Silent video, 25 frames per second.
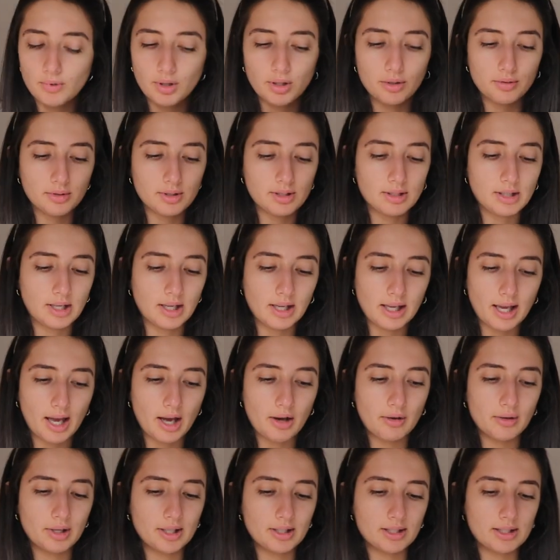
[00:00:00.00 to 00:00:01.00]
you'll see
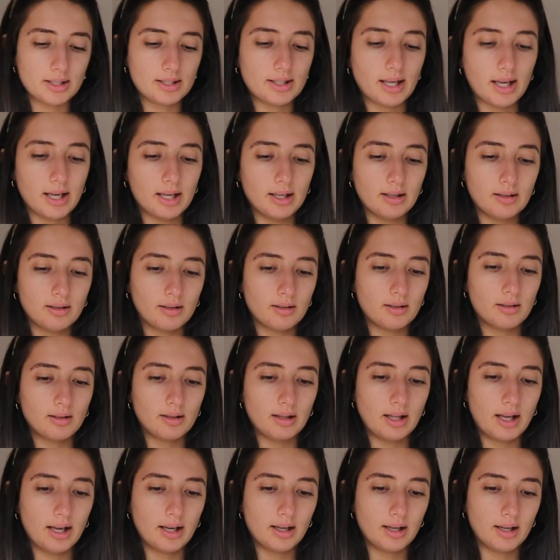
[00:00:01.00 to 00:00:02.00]
how insane
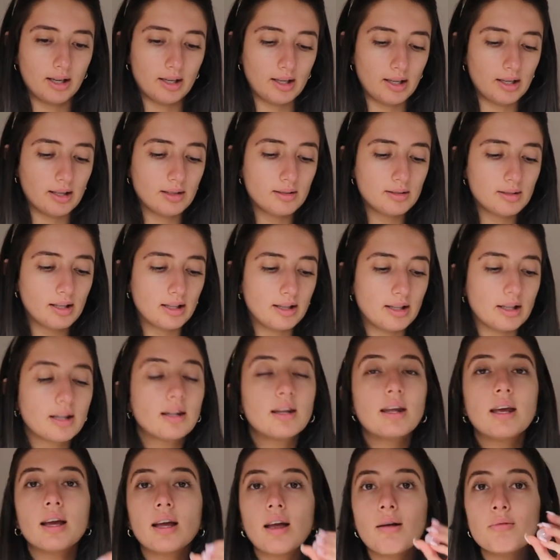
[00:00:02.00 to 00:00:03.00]
like it is. And
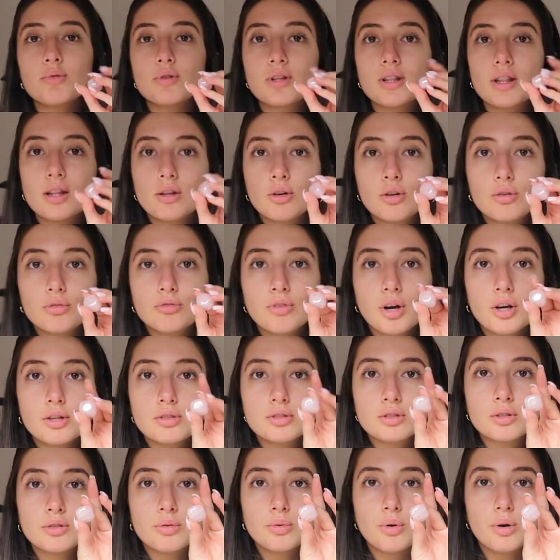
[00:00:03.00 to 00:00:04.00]
then it comes with a little
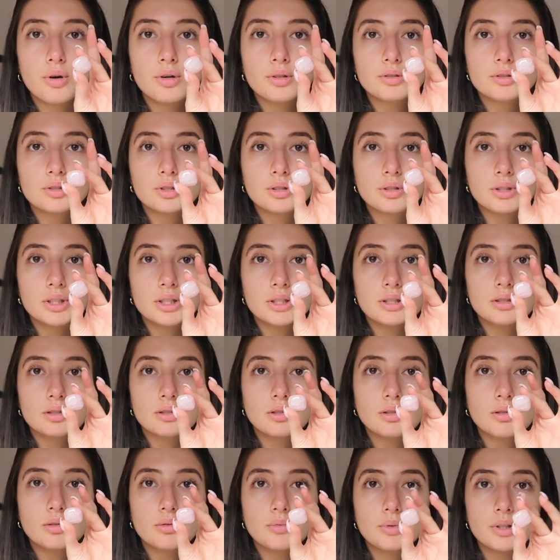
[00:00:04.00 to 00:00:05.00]
rose quartz
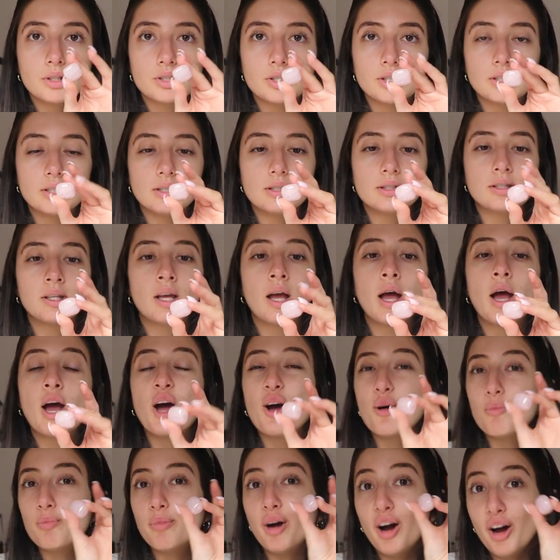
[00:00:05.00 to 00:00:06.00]
crystal, which is
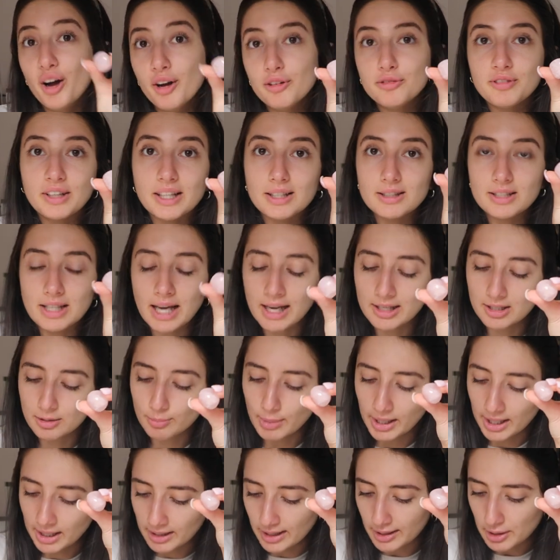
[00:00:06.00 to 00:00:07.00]
perfect to add
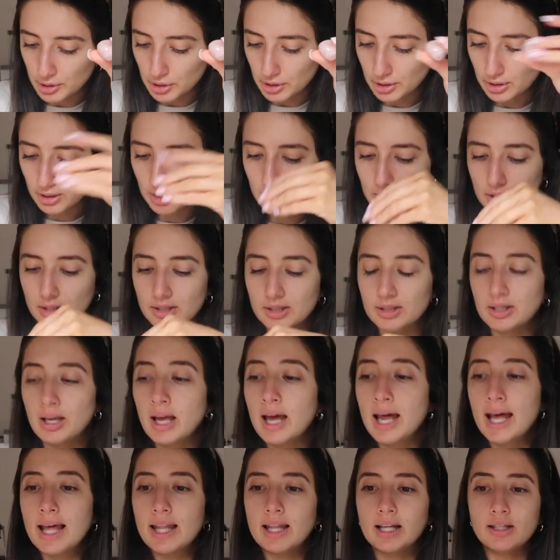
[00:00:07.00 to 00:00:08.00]
to my collection because
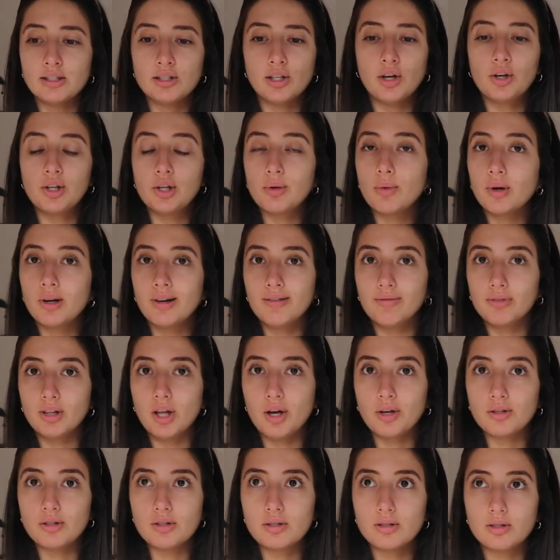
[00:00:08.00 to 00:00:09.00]
that's the only one I've
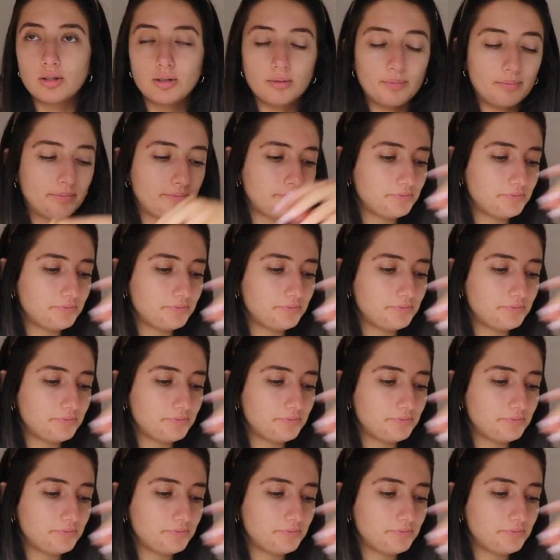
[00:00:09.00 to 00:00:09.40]
lost.